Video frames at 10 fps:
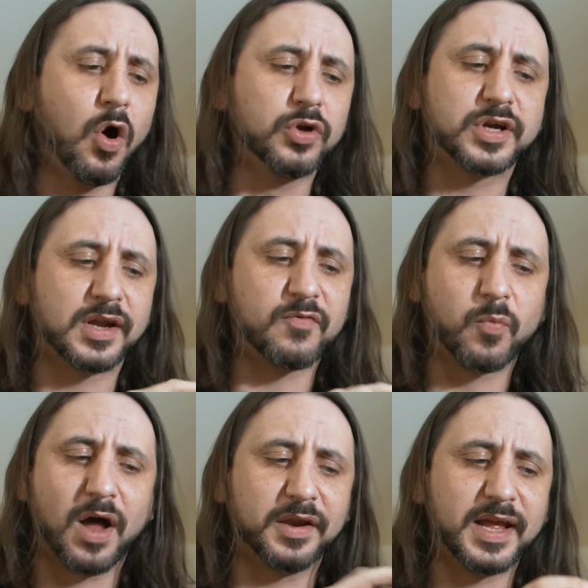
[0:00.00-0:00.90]
or you can have
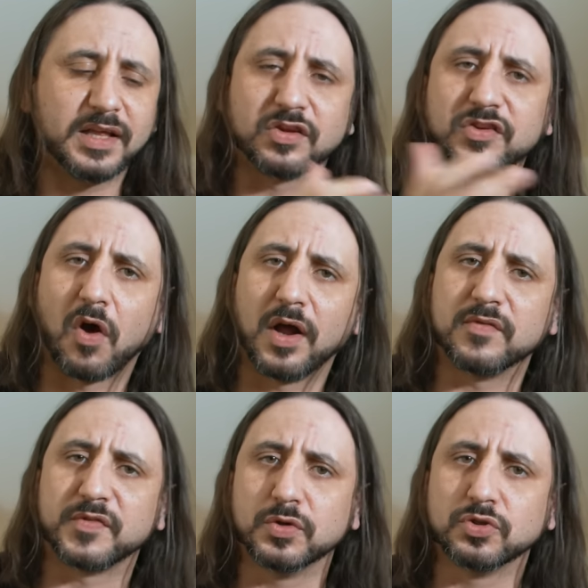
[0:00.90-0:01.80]
one either
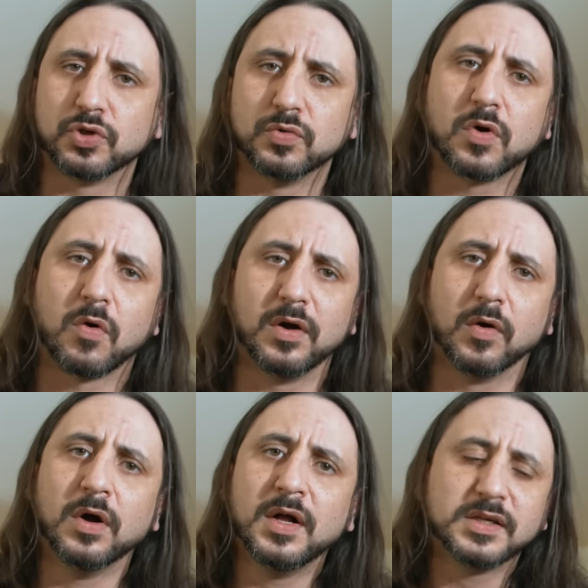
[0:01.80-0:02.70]
side for your dual
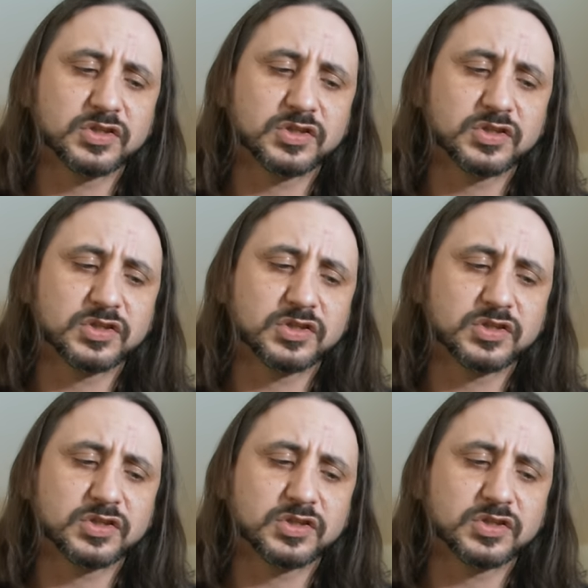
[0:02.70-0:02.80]
coil.